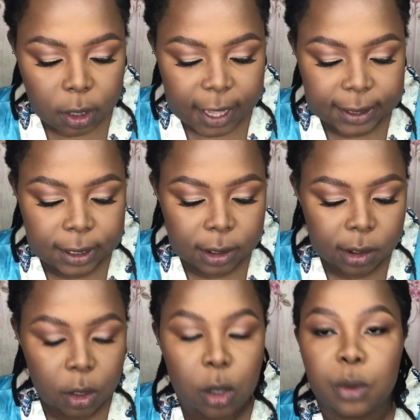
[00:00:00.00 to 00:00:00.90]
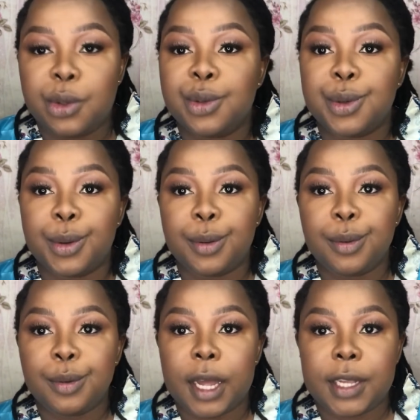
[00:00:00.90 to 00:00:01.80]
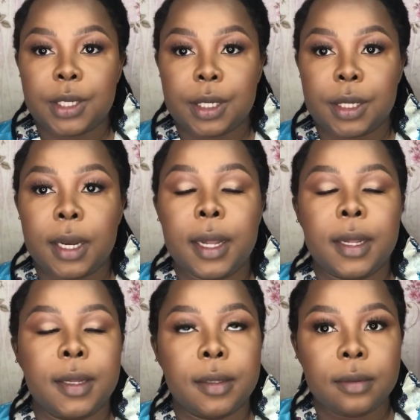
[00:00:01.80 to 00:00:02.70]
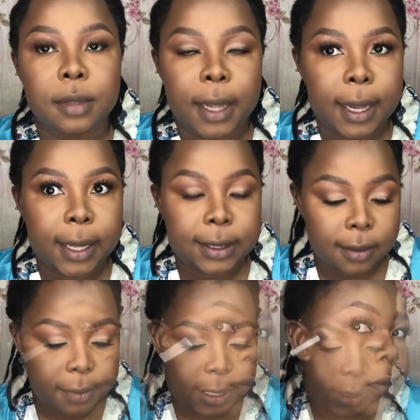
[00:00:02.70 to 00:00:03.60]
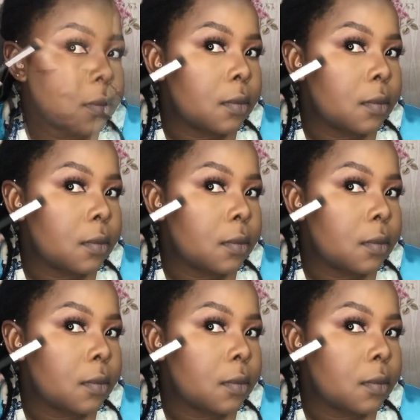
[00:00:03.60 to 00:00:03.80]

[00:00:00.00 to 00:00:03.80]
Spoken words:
Essence Glow to Go eyeshadow highlighting palette.